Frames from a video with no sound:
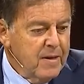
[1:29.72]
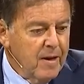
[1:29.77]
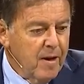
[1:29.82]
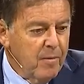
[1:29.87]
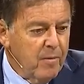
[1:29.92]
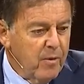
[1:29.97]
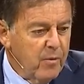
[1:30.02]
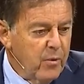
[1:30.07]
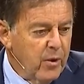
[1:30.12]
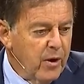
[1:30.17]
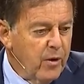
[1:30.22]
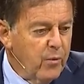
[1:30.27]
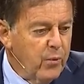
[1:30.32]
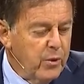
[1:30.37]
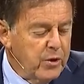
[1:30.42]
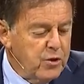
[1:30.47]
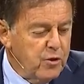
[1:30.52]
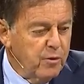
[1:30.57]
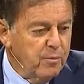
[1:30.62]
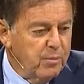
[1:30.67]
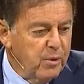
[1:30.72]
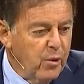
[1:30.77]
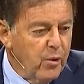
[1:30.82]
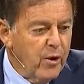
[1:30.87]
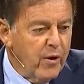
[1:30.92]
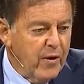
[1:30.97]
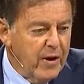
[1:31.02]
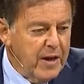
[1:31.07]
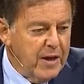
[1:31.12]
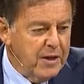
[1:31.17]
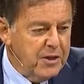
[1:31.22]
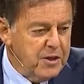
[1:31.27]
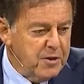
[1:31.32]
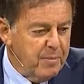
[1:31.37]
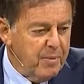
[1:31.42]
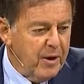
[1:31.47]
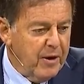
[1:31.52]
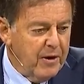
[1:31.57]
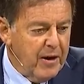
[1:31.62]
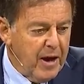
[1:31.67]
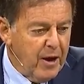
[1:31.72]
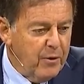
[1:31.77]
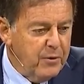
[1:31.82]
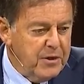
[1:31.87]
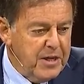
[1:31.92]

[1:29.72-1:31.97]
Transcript: about what a whistleblower is, about how